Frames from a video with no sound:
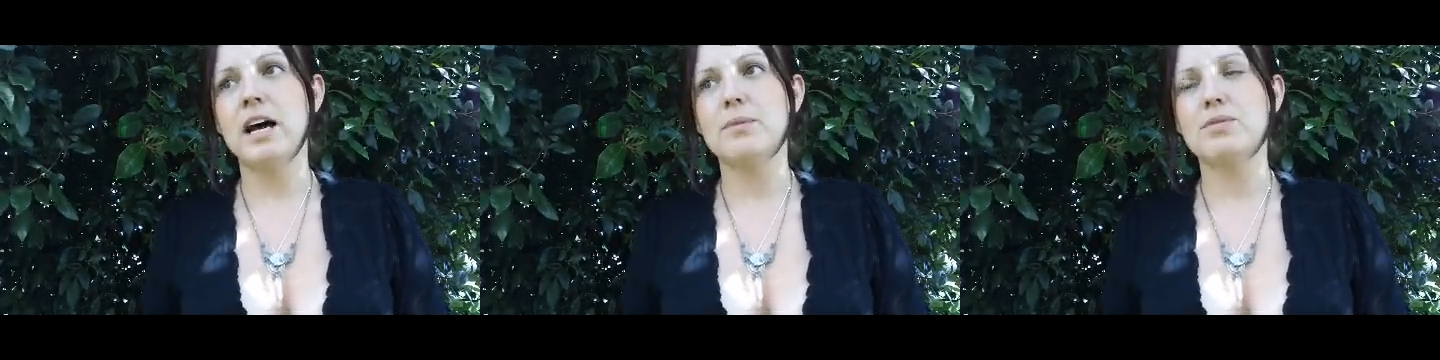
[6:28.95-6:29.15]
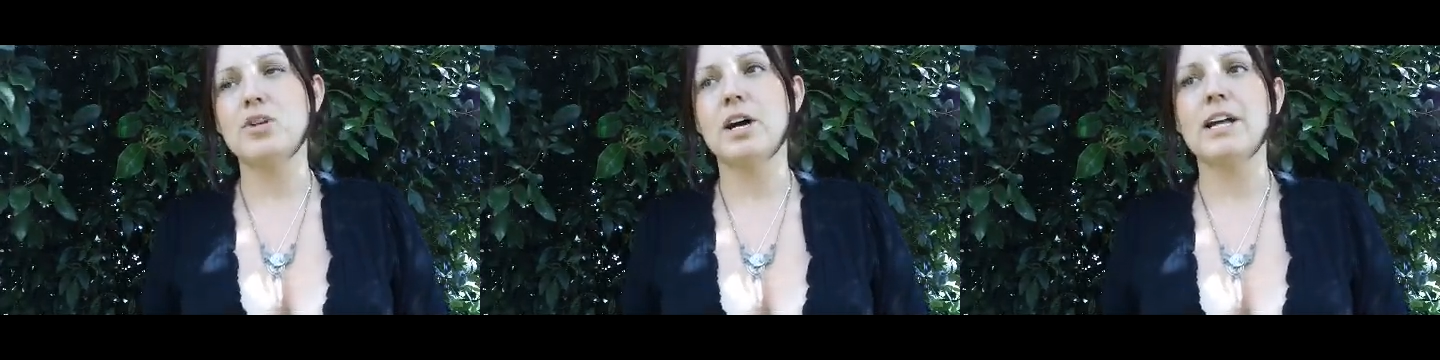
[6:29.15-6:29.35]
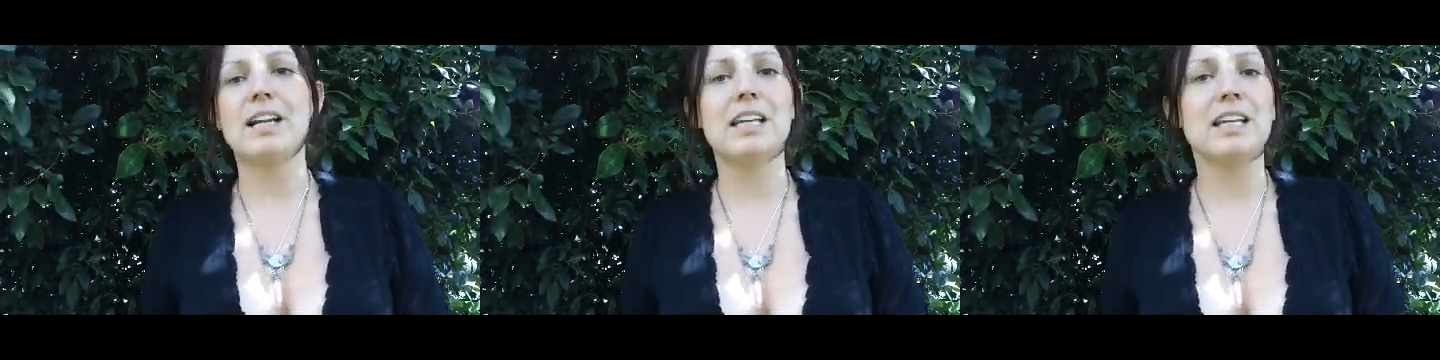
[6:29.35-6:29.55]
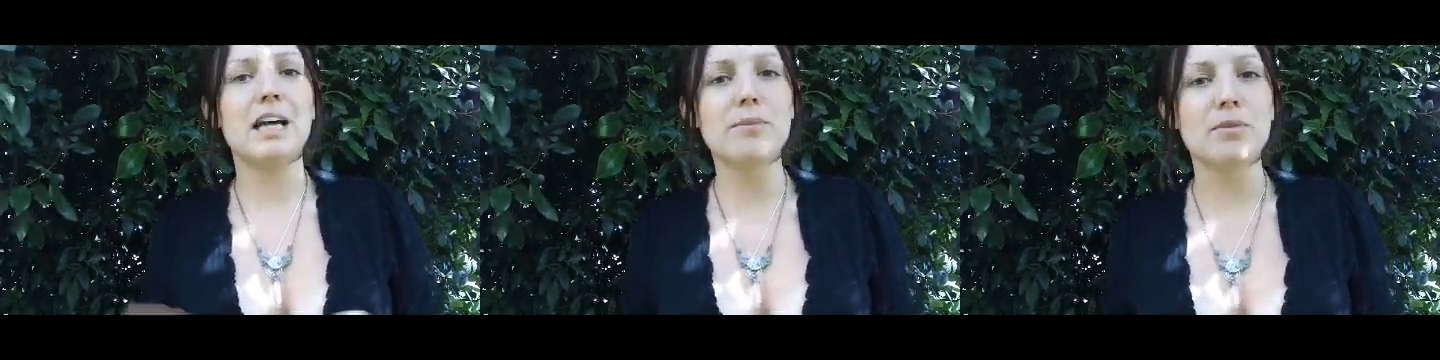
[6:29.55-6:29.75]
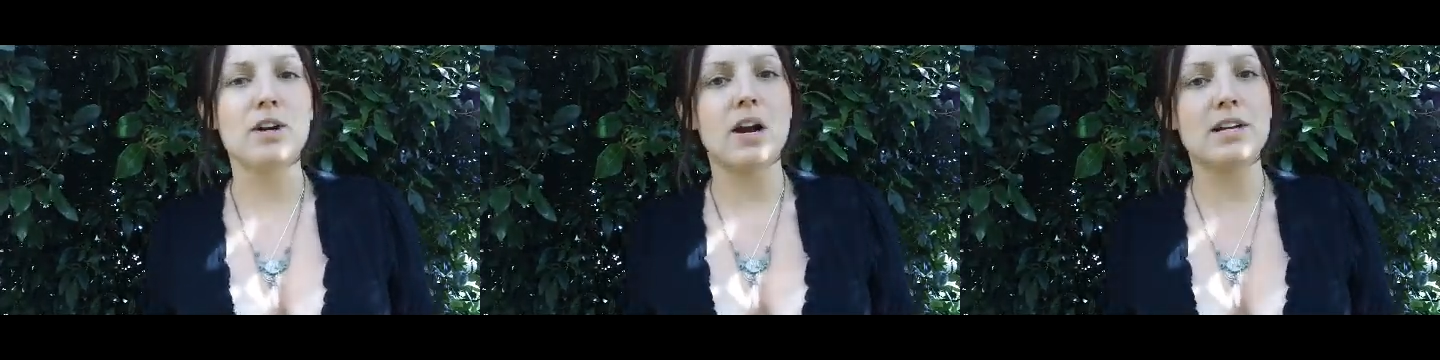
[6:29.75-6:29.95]
try and
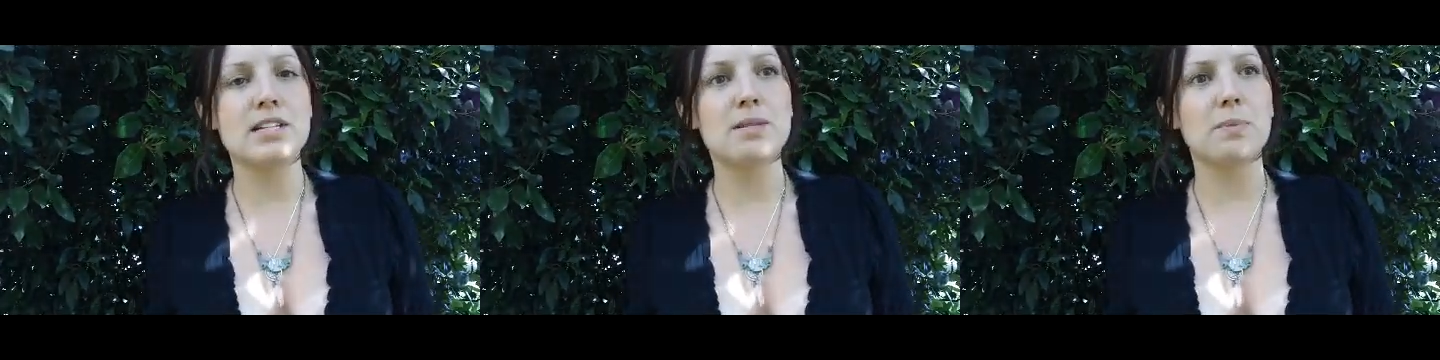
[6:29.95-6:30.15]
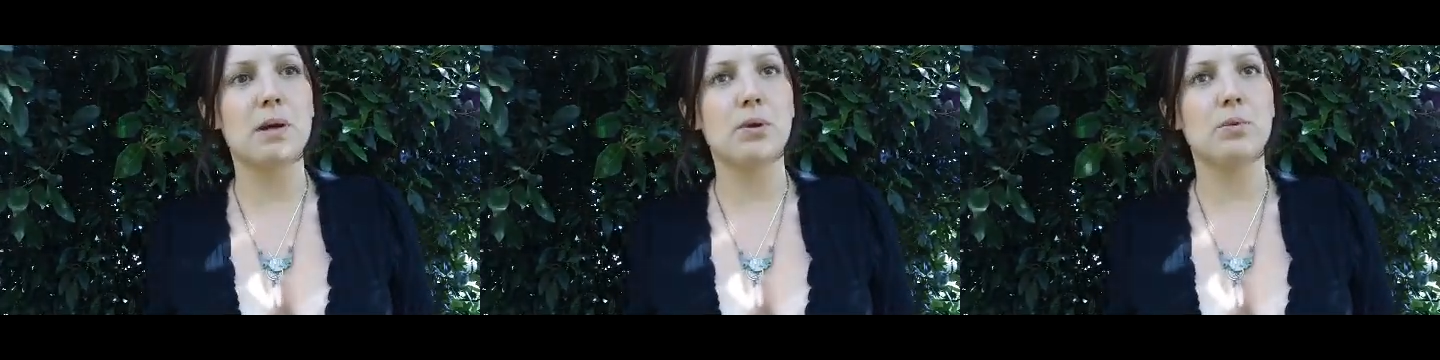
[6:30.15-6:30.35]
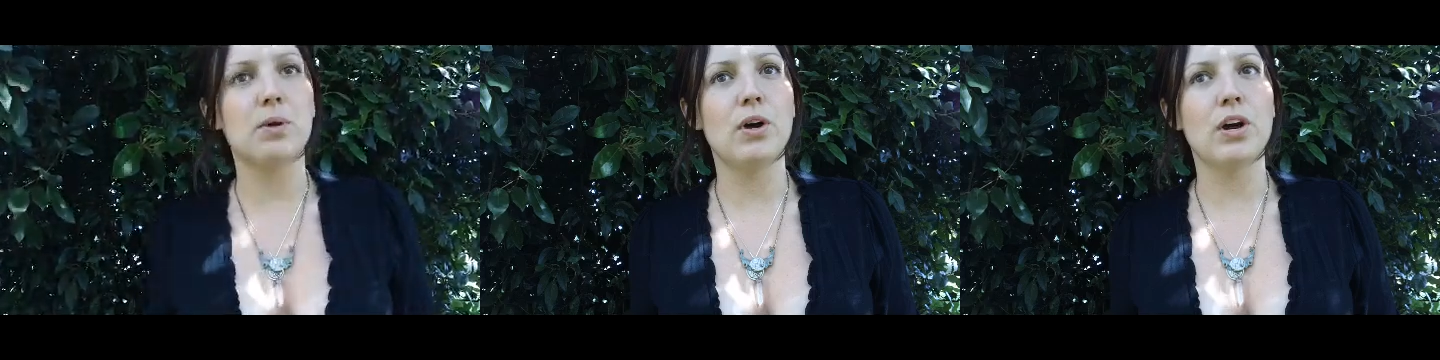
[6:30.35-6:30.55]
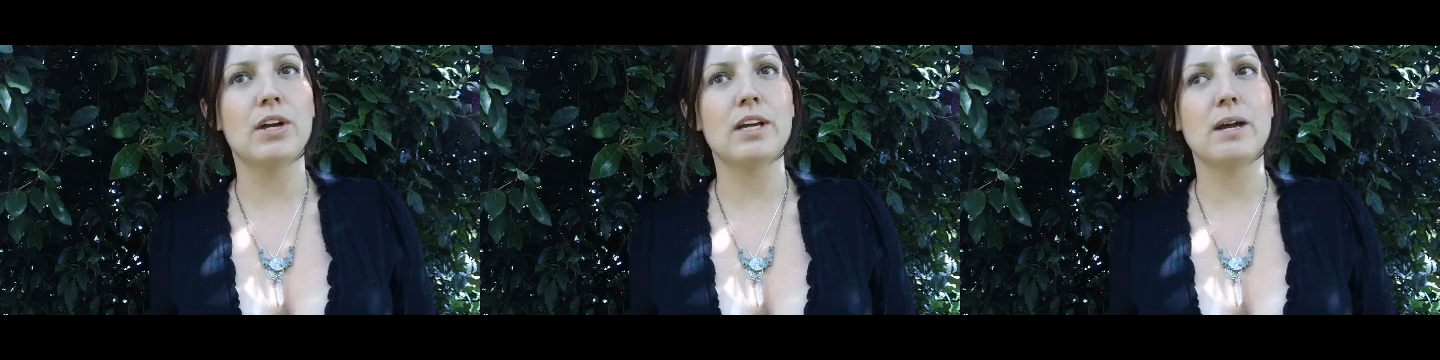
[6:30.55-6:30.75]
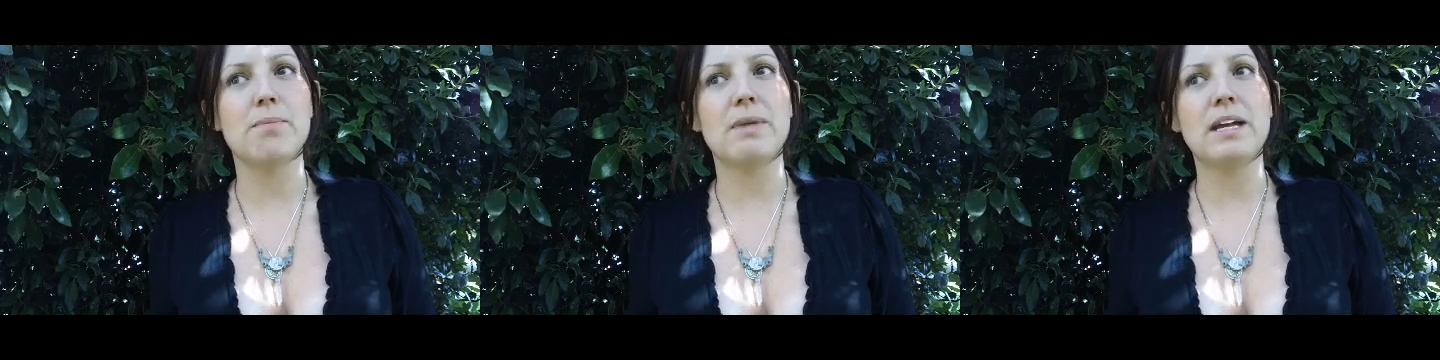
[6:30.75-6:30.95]
glamorize spell
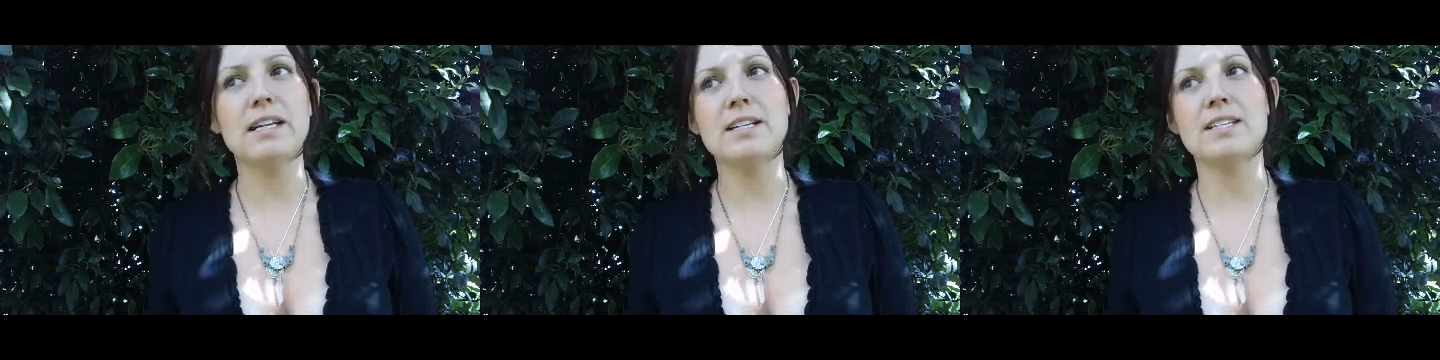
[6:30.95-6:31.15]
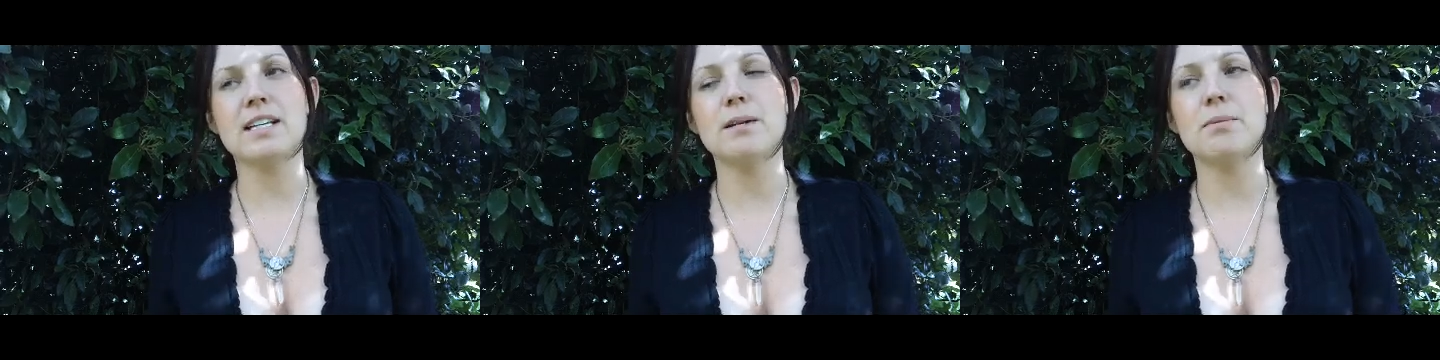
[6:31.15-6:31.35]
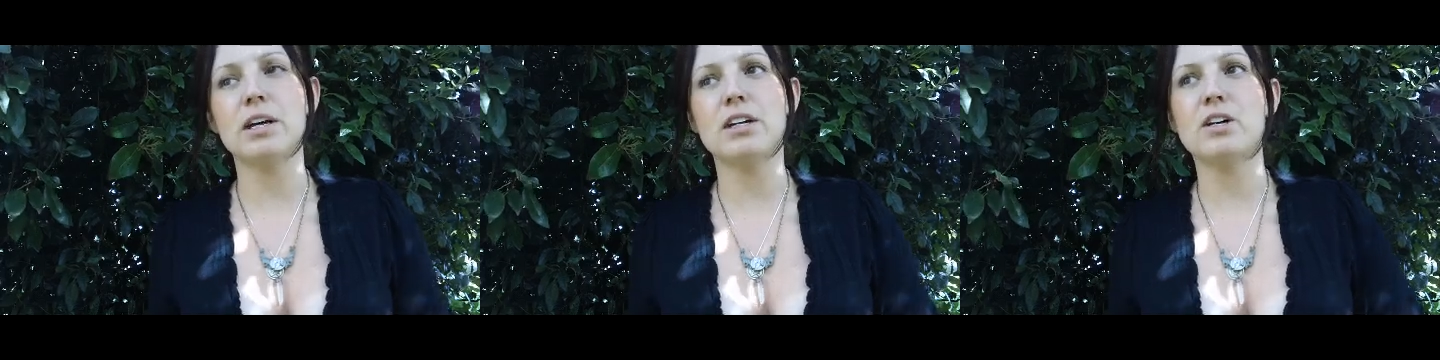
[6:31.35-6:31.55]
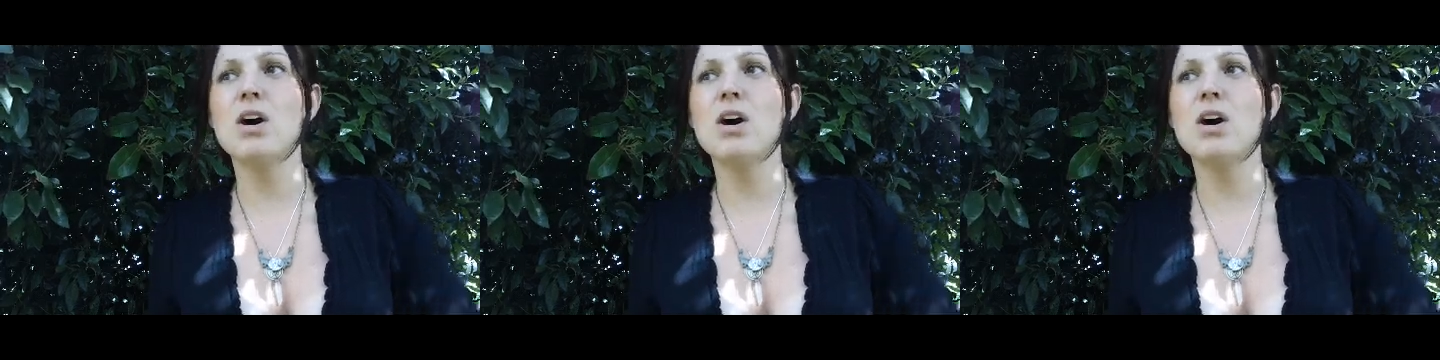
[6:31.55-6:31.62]
work and make it seem like,